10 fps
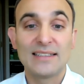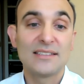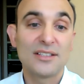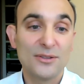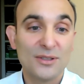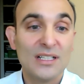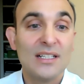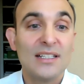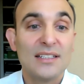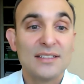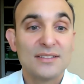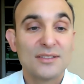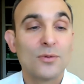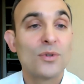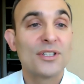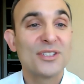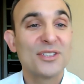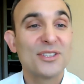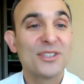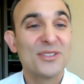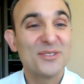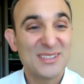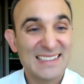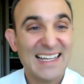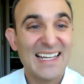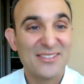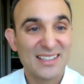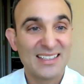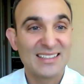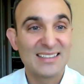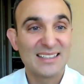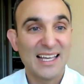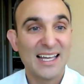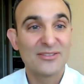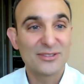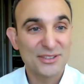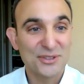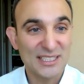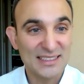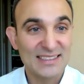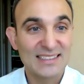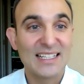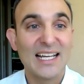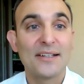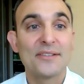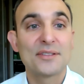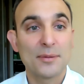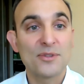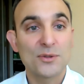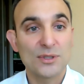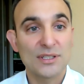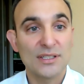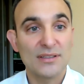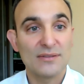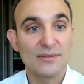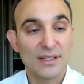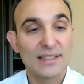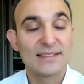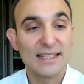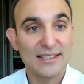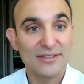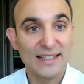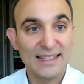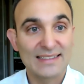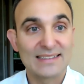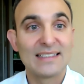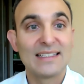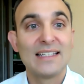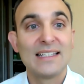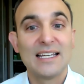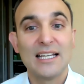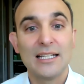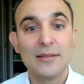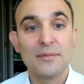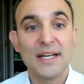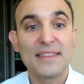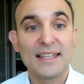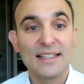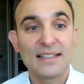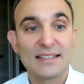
so we're used to having every drug have some sort of side effect. I think